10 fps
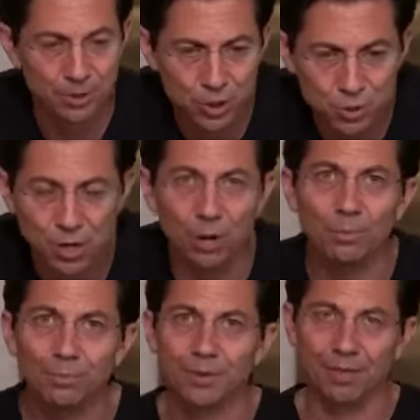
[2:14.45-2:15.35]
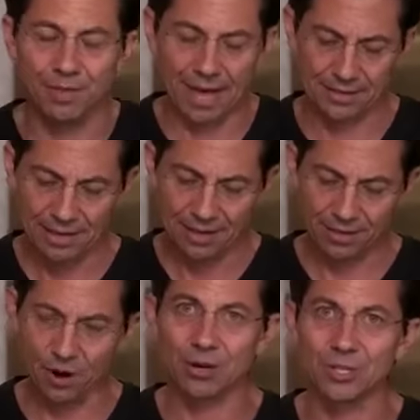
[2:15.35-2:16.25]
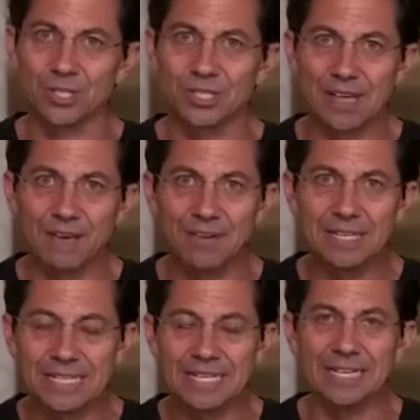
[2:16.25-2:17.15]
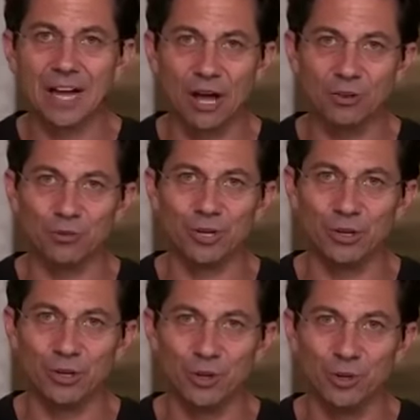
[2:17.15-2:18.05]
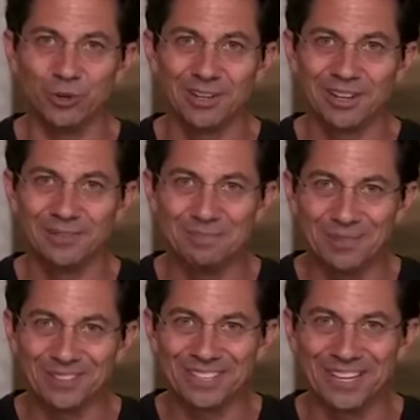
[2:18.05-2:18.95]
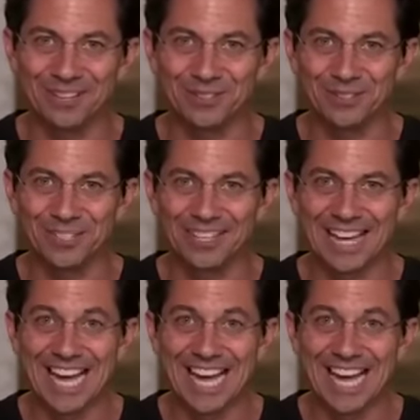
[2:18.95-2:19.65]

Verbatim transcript: Did you know that there are 1700 new millionaires